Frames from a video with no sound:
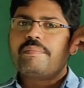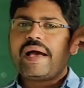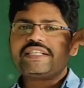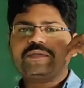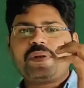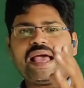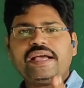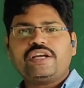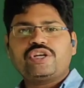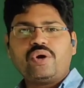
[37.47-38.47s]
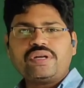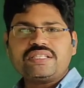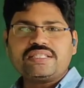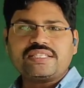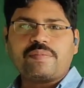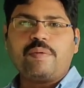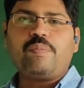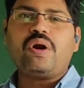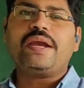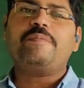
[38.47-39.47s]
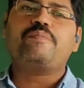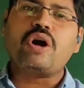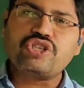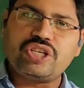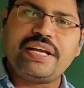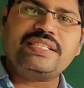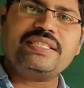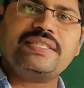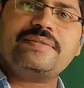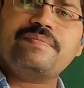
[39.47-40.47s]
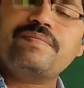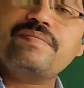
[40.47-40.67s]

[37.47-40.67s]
Max Planck noticed some important postulates